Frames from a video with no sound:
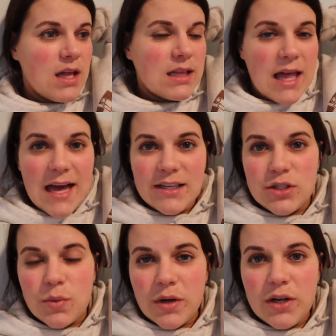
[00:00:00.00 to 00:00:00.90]
let
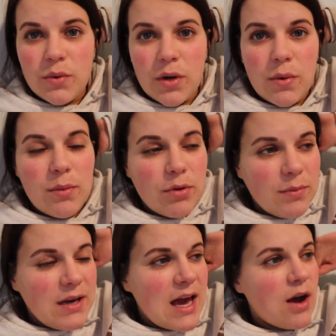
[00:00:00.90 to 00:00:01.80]
2021
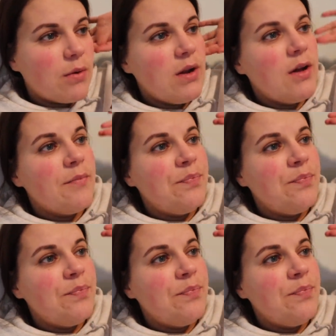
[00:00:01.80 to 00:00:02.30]
bring me down.